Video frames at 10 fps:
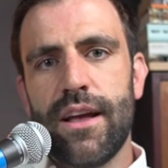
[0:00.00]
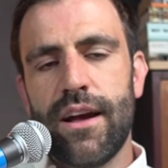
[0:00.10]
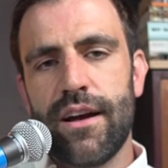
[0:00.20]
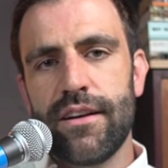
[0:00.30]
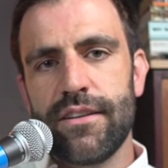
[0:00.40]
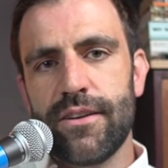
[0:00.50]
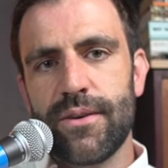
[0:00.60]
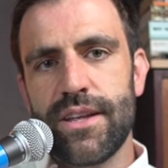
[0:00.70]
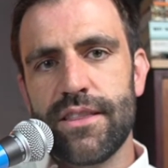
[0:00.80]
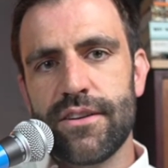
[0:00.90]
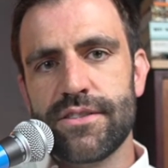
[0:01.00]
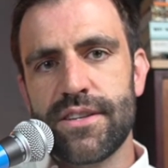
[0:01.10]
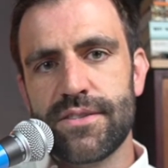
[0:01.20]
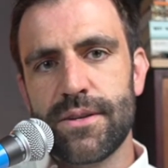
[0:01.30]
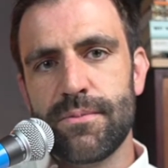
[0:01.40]
in their
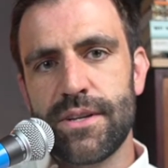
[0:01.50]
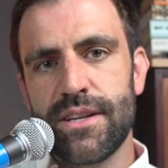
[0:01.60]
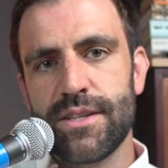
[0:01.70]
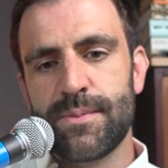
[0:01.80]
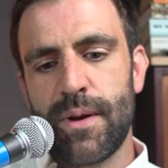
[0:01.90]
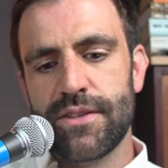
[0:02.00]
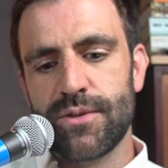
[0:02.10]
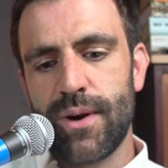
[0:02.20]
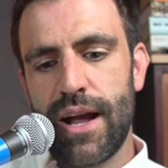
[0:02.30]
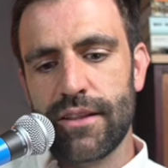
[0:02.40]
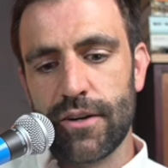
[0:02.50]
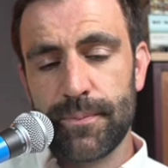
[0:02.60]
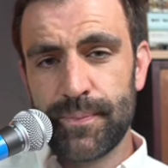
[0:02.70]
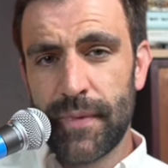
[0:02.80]
system, in Spencer Rattler.